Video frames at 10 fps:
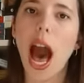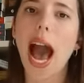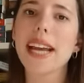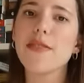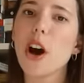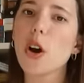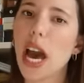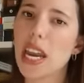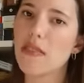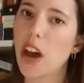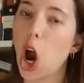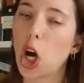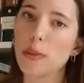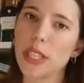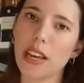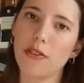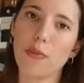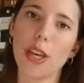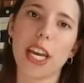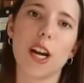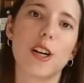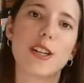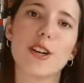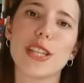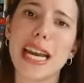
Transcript: I felt kind of at arm's length from the characters,